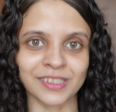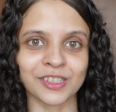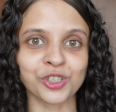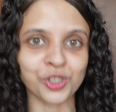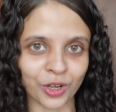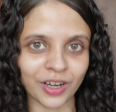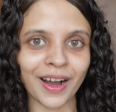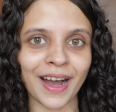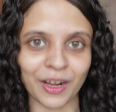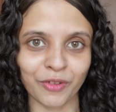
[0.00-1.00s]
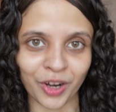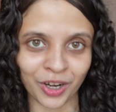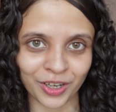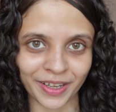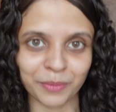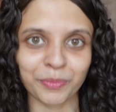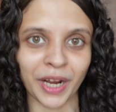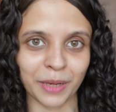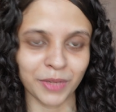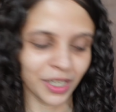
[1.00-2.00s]
It's the Sugar Aquaholic
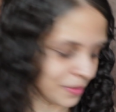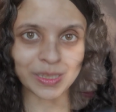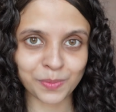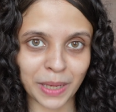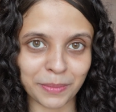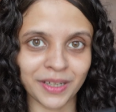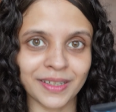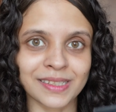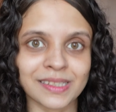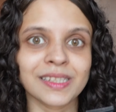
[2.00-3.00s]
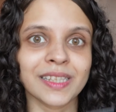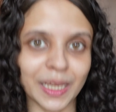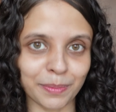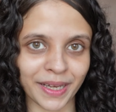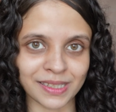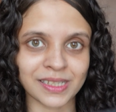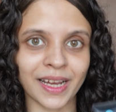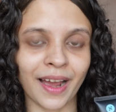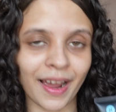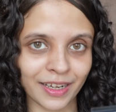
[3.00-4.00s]
primer. This primer is the best.
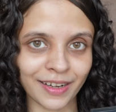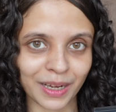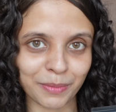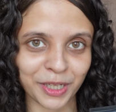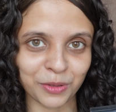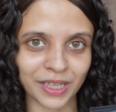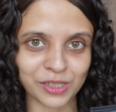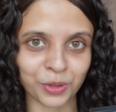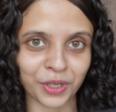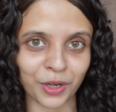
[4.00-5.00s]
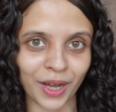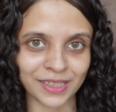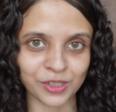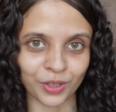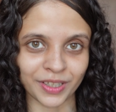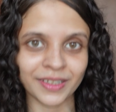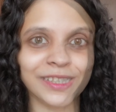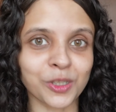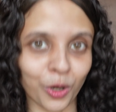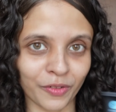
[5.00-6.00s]
I highly recommend you guys to get your hands on it.
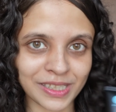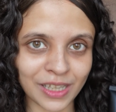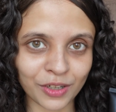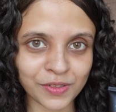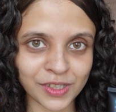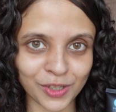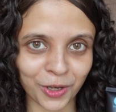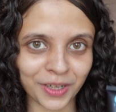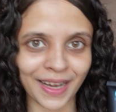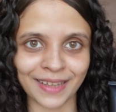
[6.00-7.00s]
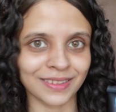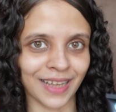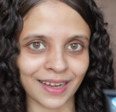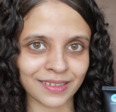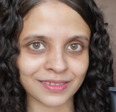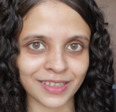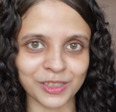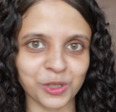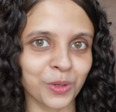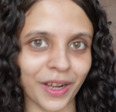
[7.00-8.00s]
It's always out of stock and that
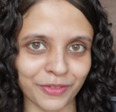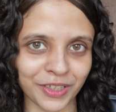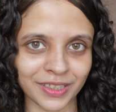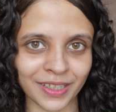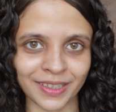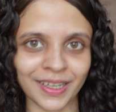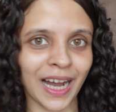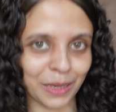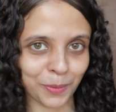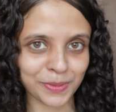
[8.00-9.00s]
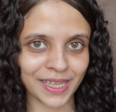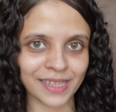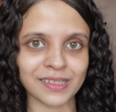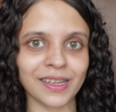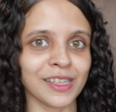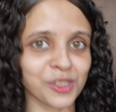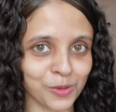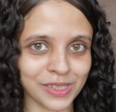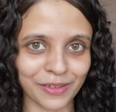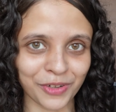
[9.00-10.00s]
tells you everything. I'm obsessed and
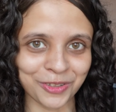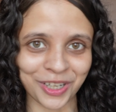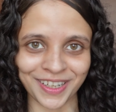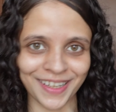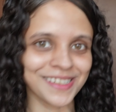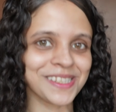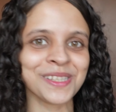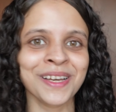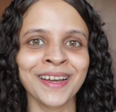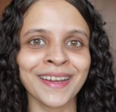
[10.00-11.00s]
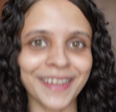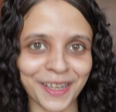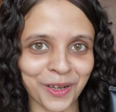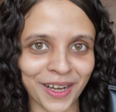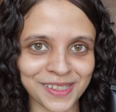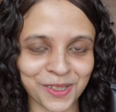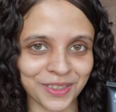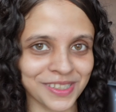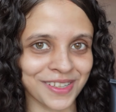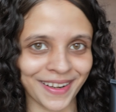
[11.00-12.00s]
so is everyone else. Get your hands
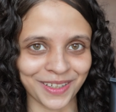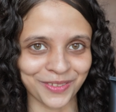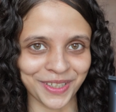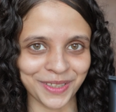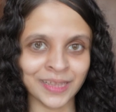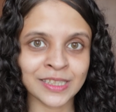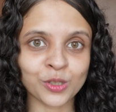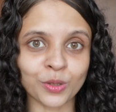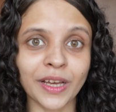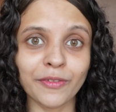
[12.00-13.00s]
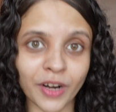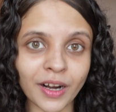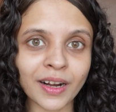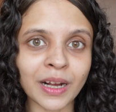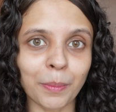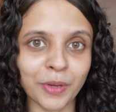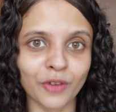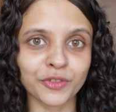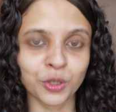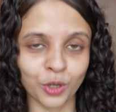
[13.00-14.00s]
on this right away. So there were a couple
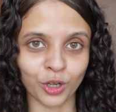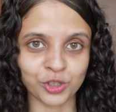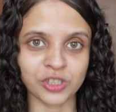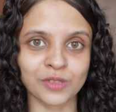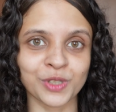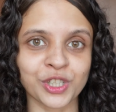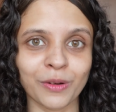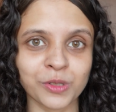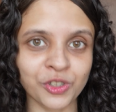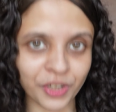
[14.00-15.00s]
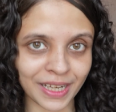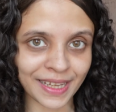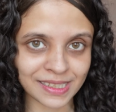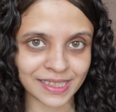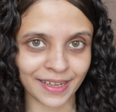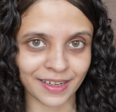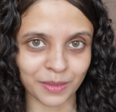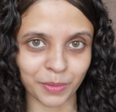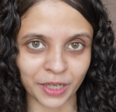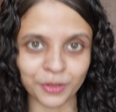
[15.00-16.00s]
of new launches which I was really excited
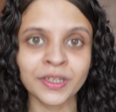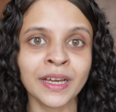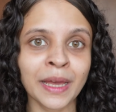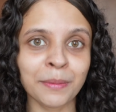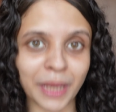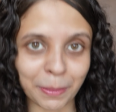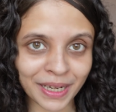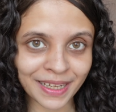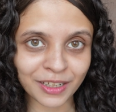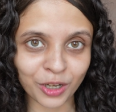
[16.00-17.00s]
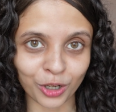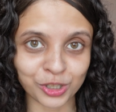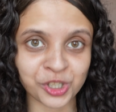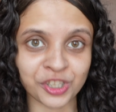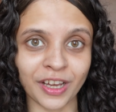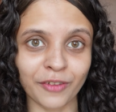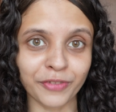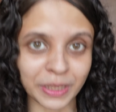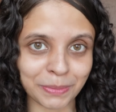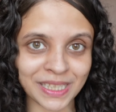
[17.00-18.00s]
about. Maybelline launched their
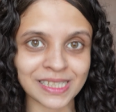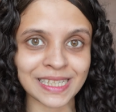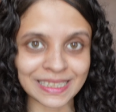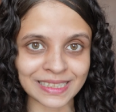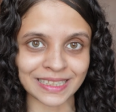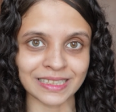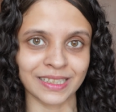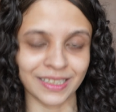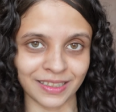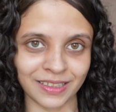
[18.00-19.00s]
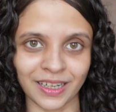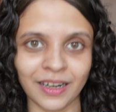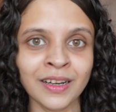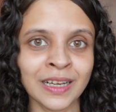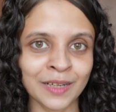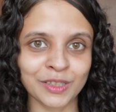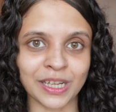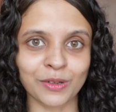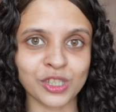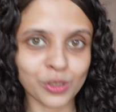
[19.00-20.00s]
Fit Me Skin Tint in India, which
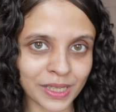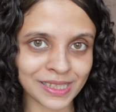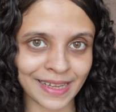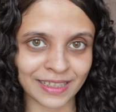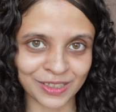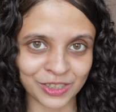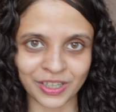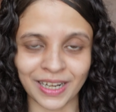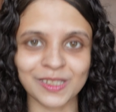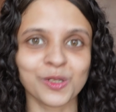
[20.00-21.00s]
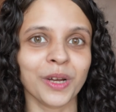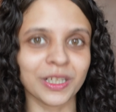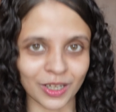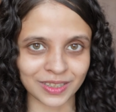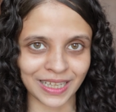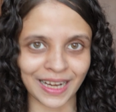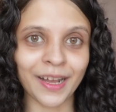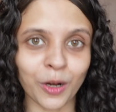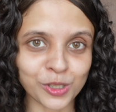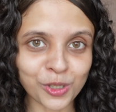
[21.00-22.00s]
I was so excited to try, so I got that.
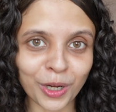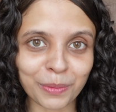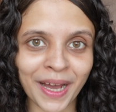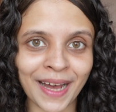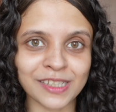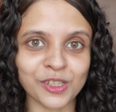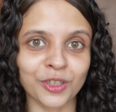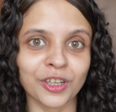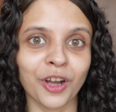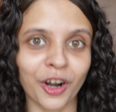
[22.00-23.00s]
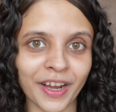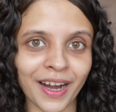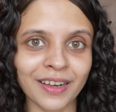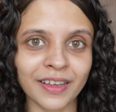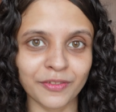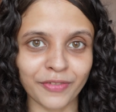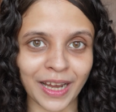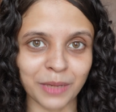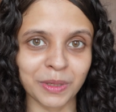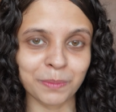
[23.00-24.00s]
I also got my hands on the L'Oreal
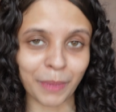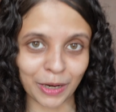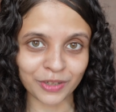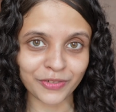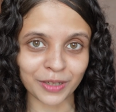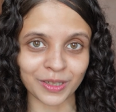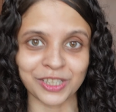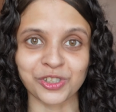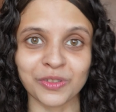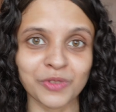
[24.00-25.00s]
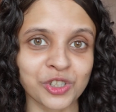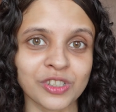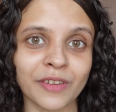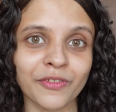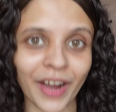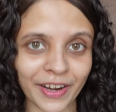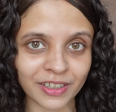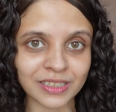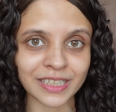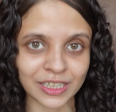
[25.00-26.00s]
Infallible Powder Foundation, which is a
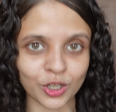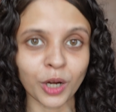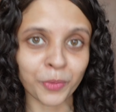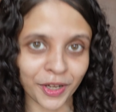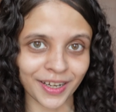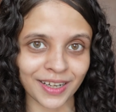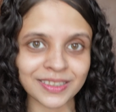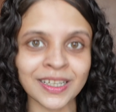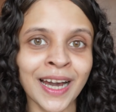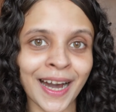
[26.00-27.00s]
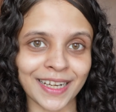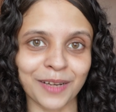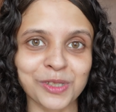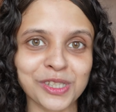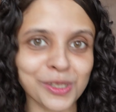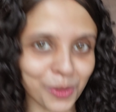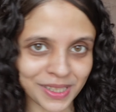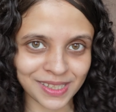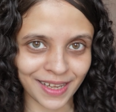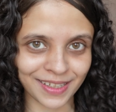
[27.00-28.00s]
viral TikTok product, and I was so
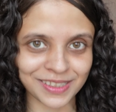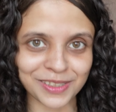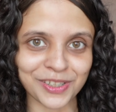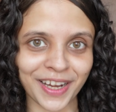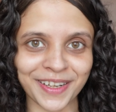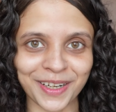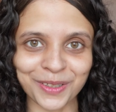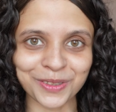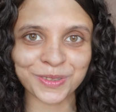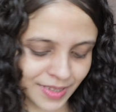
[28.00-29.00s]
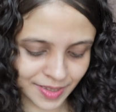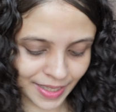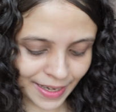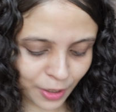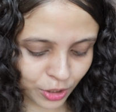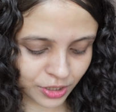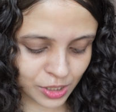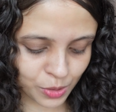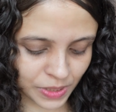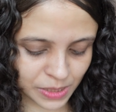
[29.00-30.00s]
excited to try it out. Then I got the
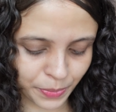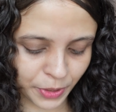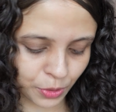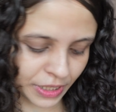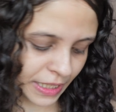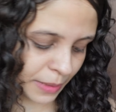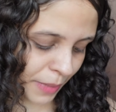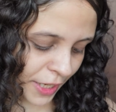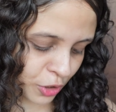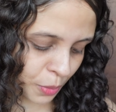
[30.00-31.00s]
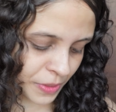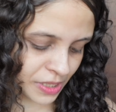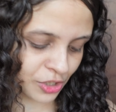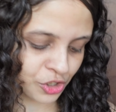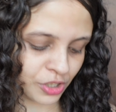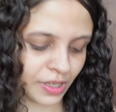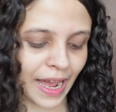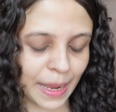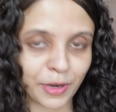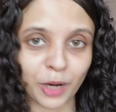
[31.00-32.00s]
Swiss Beauty Micro Precision
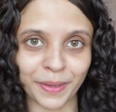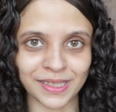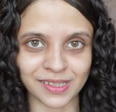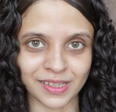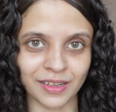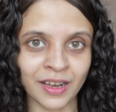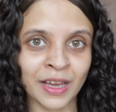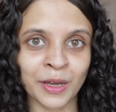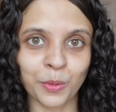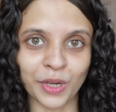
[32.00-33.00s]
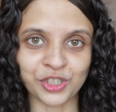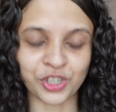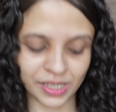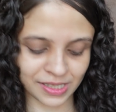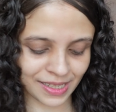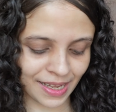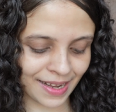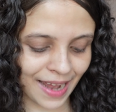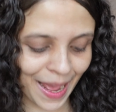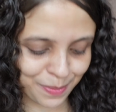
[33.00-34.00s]
Eyebrow Pencil, which is
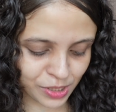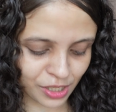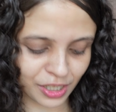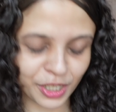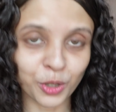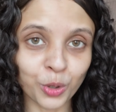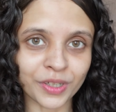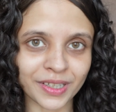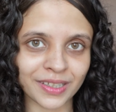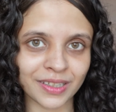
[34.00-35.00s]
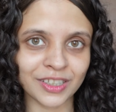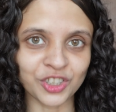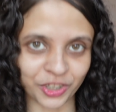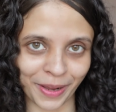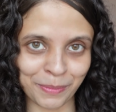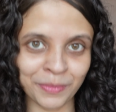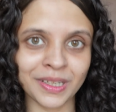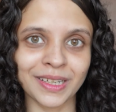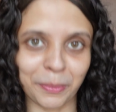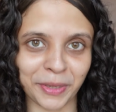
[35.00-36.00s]
an absolute gem.
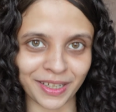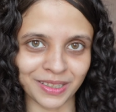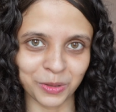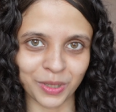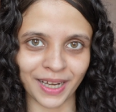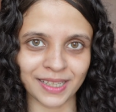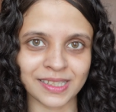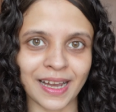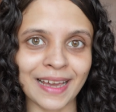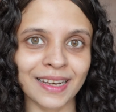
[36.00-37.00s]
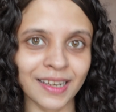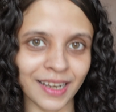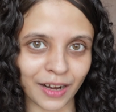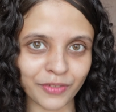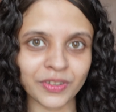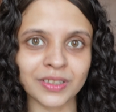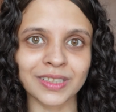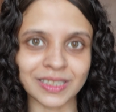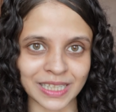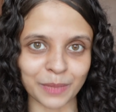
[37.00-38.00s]
Let me tell you guys, I love
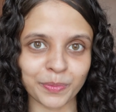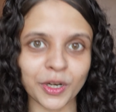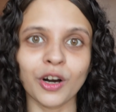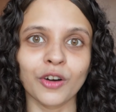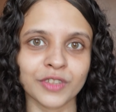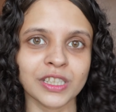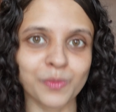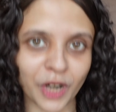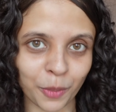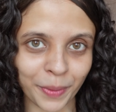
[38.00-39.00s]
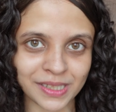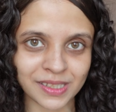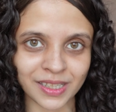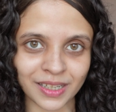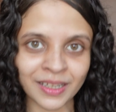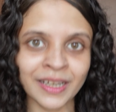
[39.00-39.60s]
the tip of this brow pencil.